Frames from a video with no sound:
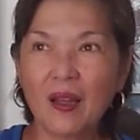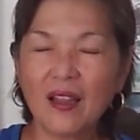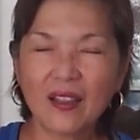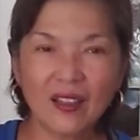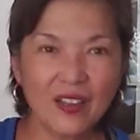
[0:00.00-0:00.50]

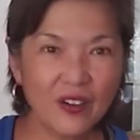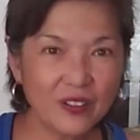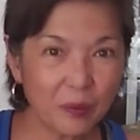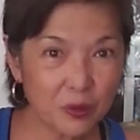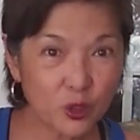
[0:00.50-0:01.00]
I can hear
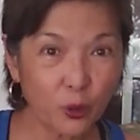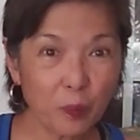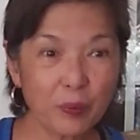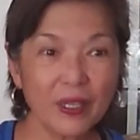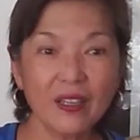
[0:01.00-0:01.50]
them
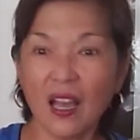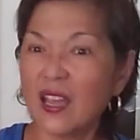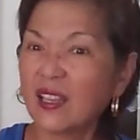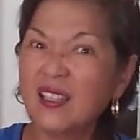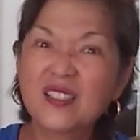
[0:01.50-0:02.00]
chirping,
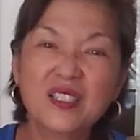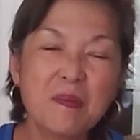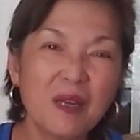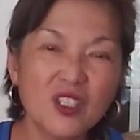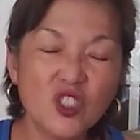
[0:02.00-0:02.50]
I can
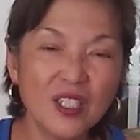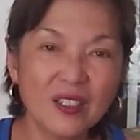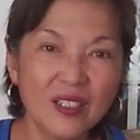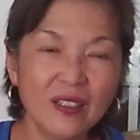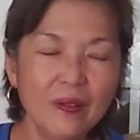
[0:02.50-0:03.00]
see my
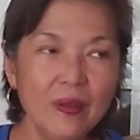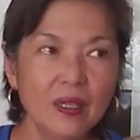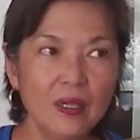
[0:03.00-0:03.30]
chicken.